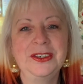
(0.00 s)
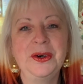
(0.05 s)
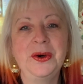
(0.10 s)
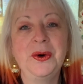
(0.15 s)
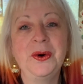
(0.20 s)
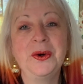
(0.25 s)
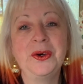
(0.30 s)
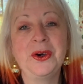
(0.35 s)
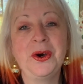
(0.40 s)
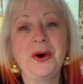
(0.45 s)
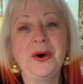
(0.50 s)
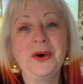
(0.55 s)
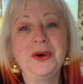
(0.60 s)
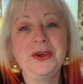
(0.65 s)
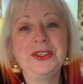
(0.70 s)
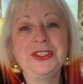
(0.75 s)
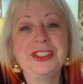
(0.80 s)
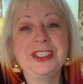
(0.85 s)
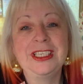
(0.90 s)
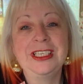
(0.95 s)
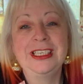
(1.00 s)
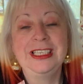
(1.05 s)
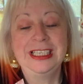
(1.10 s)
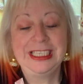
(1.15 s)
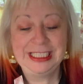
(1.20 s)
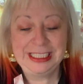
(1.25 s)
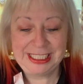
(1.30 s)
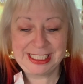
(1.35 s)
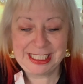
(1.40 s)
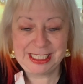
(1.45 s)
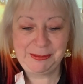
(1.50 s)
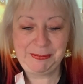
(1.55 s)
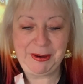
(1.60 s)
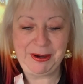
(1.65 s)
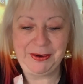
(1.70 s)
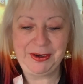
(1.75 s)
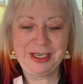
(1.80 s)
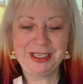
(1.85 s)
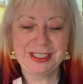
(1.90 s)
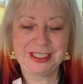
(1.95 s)
O God and
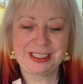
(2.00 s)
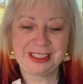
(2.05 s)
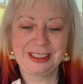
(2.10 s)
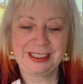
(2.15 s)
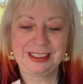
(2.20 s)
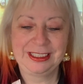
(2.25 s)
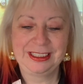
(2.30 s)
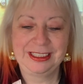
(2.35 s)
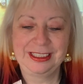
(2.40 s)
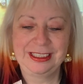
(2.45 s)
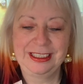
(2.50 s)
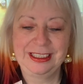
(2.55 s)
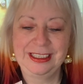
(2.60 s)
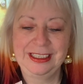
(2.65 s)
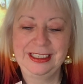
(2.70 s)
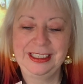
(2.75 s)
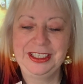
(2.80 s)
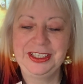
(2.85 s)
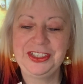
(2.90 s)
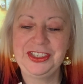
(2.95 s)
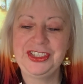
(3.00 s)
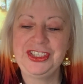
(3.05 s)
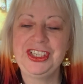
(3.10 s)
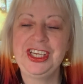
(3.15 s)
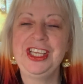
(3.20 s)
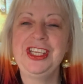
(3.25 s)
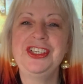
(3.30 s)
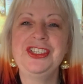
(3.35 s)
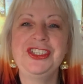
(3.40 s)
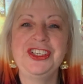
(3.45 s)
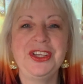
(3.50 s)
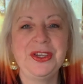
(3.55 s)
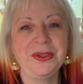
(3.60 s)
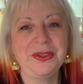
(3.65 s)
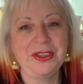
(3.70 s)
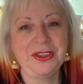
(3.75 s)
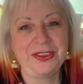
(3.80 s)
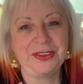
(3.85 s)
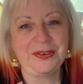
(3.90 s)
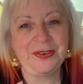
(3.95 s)
Spirit, and Jesus
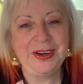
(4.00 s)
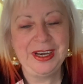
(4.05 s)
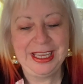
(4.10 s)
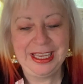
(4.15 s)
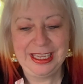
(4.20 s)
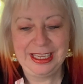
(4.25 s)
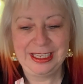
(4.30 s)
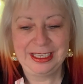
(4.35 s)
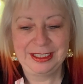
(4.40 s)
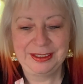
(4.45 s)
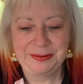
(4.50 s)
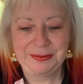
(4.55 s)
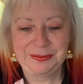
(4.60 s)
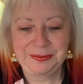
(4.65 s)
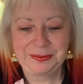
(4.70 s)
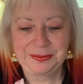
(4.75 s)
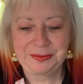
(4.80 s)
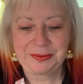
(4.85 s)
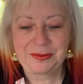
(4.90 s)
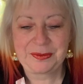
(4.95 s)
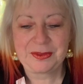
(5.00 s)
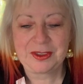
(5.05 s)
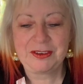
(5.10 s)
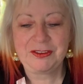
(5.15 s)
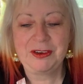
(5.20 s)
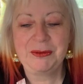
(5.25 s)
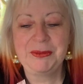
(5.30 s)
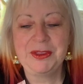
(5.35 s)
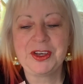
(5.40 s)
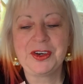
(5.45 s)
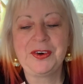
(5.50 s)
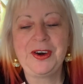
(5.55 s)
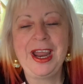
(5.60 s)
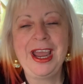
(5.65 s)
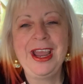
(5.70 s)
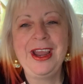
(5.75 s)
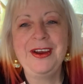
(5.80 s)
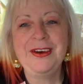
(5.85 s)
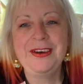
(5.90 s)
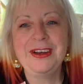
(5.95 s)
the Three, from the
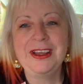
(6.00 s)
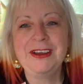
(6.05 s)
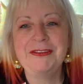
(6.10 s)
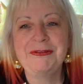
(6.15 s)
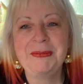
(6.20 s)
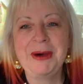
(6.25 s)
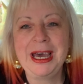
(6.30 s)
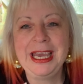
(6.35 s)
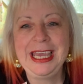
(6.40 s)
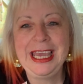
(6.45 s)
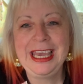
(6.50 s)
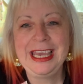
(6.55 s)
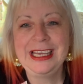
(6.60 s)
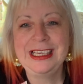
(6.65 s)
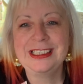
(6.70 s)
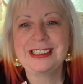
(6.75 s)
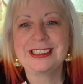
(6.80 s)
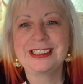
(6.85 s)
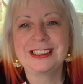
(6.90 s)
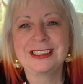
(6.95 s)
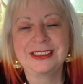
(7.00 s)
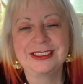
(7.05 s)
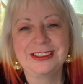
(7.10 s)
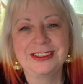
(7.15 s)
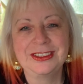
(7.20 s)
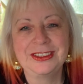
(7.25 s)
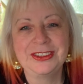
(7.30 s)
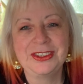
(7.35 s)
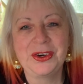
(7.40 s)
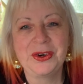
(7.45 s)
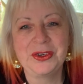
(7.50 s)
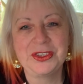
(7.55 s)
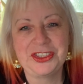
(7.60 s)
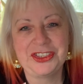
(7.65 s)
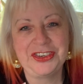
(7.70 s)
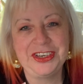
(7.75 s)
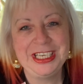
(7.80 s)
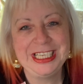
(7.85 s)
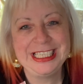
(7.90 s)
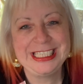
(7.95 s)
crown of my head, O
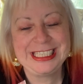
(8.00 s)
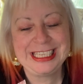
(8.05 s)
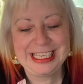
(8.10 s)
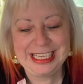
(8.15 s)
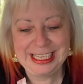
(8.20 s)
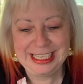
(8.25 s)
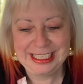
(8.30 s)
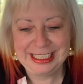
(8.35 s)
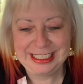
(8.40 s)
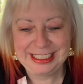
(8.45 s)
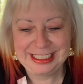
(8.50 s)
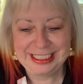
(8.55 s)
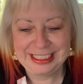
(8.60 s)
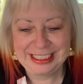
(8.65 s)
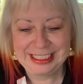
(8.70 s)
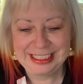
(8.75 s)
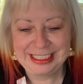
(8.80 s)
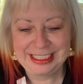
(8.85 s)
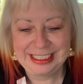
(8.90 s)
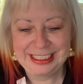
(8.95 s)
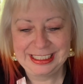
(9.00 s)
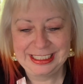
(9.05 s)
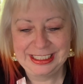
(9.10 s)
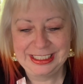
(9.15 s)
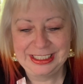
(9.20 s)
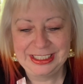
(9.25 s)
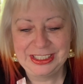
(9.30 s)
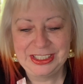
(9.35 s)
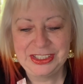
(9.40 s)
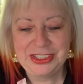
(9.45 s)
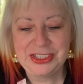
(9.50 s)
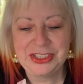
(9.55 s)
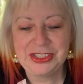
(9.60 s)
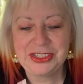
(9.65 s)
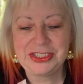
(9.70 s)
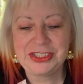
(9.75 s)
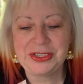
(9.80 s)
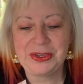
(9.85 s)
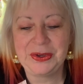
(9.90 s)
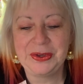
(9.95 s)
Trinity, to the
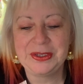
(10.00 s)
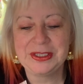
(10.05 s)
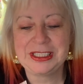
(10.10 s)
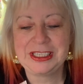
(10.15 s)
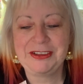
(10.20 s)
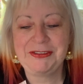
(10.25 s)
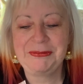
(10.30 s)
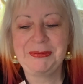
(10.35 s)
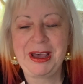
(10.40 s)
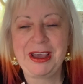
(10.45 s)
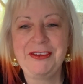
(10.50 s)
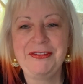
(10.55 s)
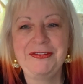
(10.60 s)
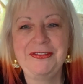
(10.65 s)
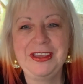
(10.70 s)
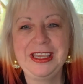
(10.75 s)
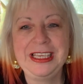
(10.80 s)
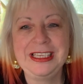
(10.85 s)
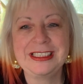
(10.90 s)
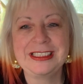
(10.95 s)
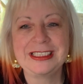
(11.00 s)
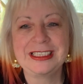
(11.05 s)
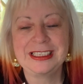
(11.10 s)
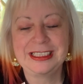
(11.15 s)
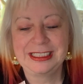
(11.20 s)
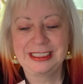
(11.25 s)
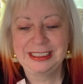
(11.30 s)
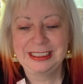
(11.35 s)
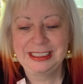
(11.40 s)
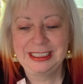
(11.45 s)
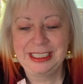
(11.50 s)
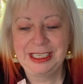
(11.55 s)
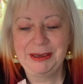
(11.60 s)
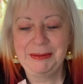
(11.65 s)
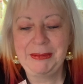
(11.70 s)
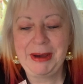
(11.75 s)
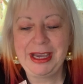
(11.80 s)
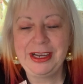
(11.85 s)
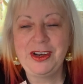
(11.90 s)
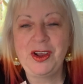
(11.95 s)
soles of my feet,
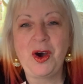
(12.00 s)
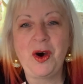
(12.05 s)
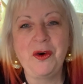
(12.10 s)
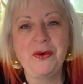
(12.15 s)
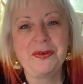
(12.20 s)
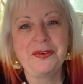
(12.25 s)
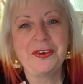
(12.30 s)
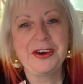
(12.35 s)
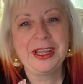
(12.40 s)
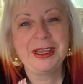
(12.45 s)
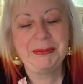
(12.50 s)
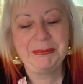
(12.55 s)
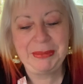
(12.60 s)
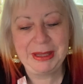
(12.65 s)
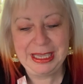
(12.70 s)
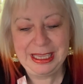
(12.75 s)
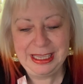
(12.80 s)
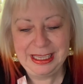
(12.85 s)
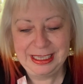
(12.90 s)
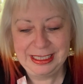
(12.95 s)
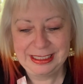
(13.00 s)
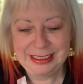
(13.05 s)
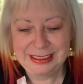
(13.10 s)
mine offering be.